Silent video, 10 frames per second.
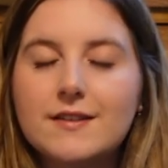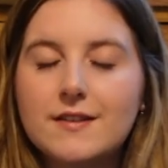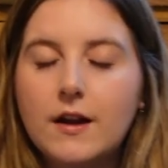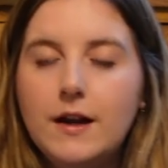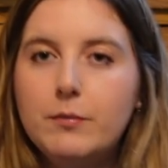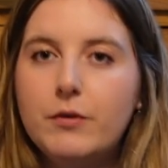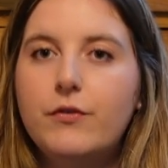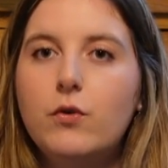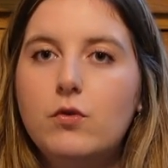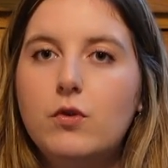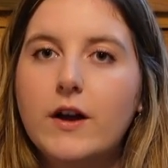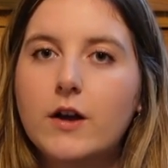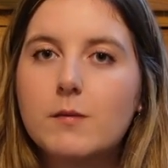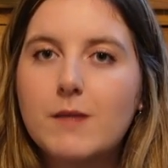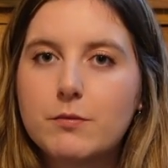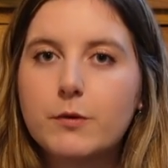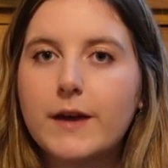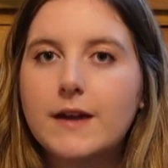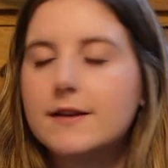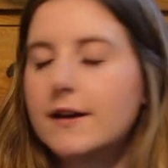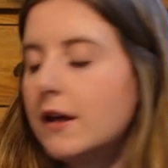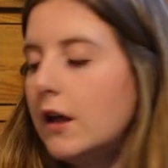slightly before I go mad propagating.